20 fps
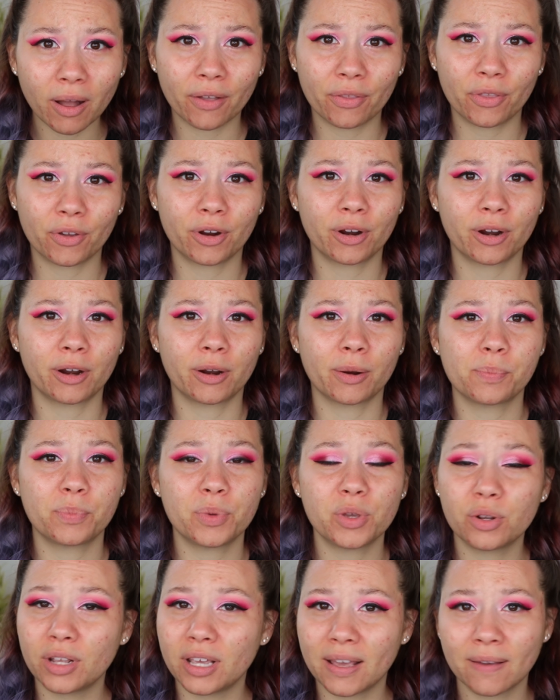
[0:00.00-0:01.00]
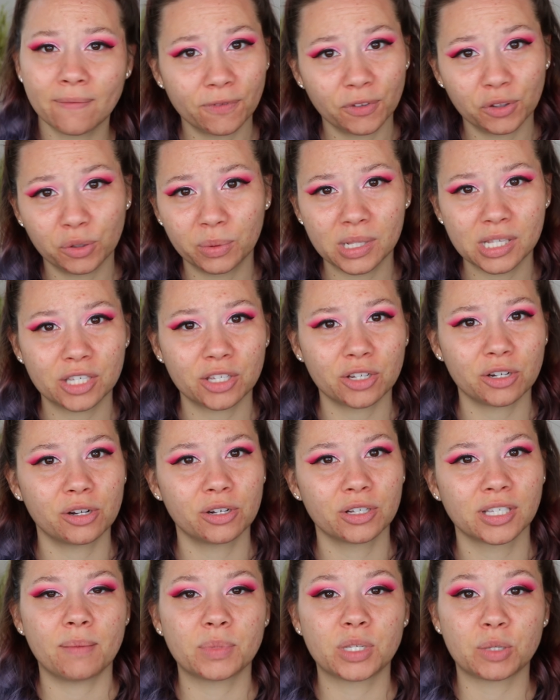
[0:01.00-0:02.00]
other beauty
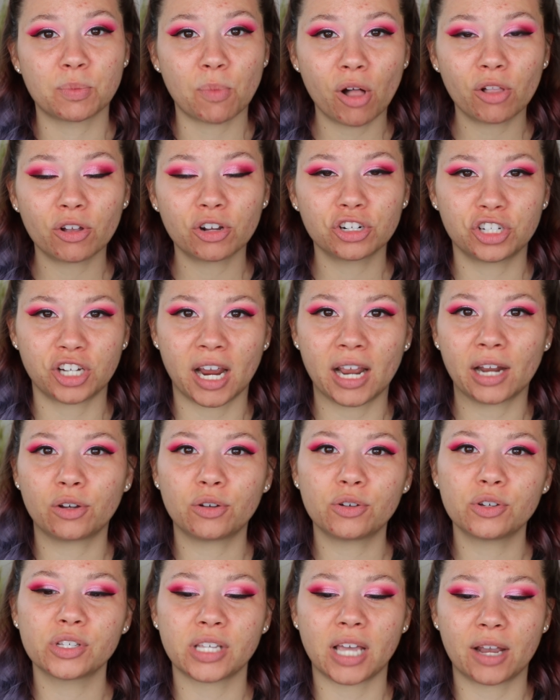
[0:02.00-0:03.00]
influencers, smaller channels.